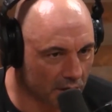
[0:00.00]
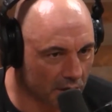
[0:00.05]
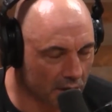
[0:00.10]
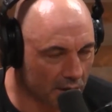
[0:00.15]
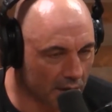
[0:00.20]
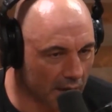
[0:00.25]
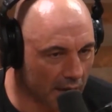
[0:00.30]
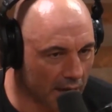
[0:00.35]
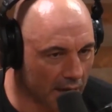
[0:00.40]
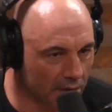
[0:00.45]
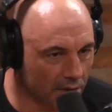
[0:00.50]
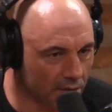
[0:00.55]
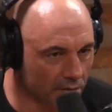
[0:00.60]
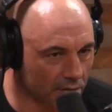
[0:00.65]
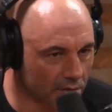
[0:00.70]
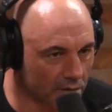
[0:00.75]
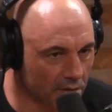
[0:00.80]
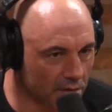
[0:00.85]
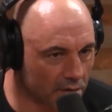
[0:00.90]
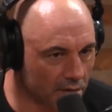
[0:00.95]
that you're
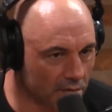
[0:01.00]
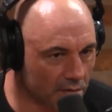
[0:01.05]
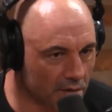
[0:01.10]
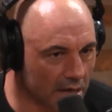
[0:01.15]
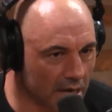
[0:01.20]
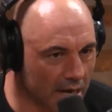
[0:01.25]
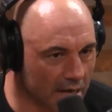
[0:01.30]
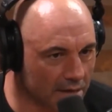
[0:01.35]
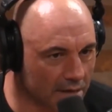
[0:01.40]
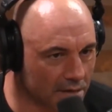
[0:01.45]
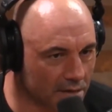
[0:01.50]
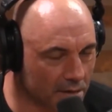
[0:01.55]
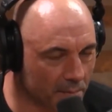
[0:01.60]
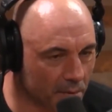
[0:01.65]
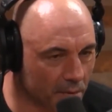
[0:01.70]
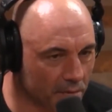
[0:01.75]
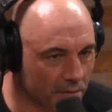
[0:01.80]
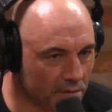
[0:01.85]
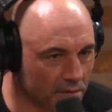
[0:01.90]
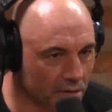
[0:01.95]
not
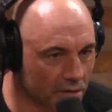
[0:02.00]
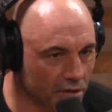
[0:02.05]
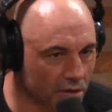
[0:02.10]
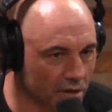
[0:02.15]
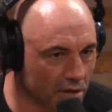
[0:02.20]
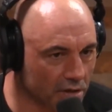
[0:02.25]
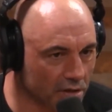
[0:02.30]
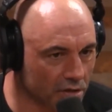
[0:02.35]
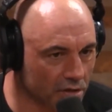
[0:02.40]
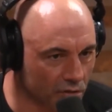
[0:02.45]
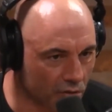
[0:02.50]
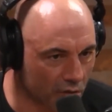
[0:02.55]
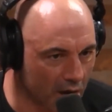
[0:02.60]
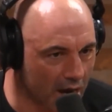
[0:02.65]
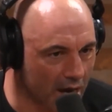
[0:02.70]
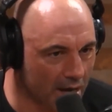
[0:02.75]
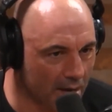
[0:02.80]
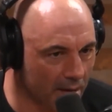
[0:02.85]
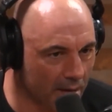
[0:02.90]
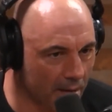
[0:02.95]
supposed to just
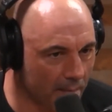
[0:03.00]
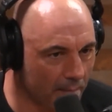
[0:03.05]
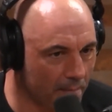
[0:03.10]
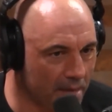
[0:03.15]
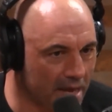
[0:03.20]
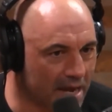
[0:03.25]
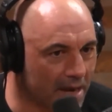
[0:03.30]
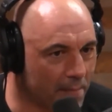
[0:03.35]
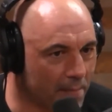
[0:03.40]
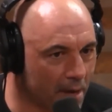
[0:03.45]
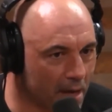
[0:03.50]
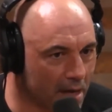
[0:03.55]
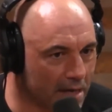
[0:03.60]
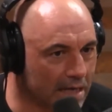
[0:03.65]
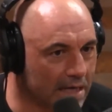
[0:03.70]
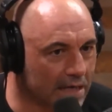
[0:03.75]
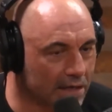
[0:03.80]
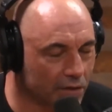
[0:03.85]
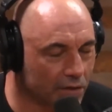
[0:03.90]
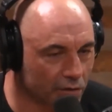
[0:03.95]
try to make
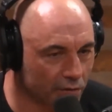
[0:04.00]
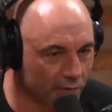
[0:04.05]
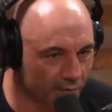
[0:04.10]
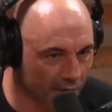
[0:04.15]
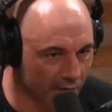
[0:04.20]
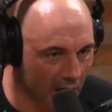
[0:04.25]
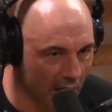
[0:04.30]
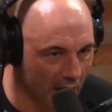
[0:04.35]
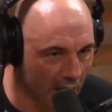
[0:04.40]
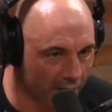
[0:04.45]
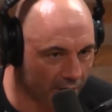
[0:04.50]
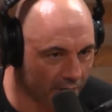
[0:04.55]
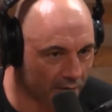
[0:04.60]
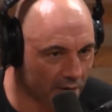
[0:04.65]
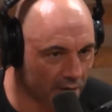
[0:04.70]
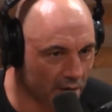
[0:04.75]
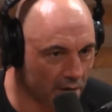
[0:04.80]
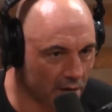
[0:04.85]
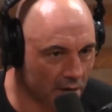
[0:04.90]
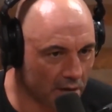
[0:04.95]
money to survive.
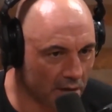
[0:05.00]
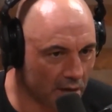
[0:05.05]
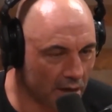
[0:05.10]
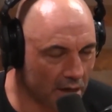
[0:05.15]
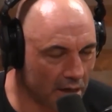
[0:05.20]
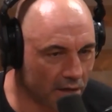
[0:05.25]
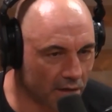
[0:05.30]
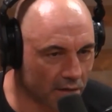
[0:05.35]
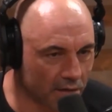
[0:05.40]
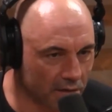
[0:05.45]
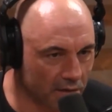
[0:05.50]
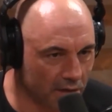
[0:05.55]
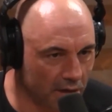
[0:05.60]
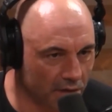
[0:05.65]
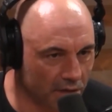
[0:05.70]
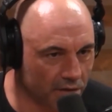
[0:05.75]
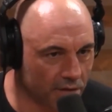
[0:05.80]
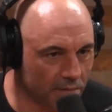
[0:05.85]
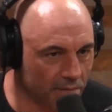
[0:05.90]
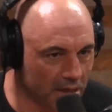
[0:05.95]
That
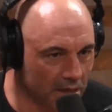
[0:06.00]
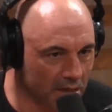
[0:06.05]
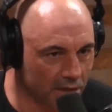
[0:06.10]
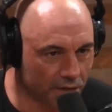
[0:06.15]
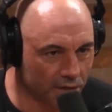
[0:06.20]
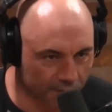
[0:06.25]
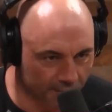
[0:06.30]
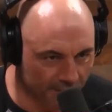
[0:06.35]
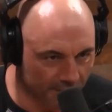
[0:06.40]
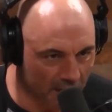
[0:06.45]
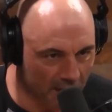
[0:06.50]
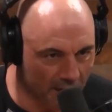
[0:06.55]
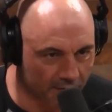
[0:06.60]
here's your money to survive.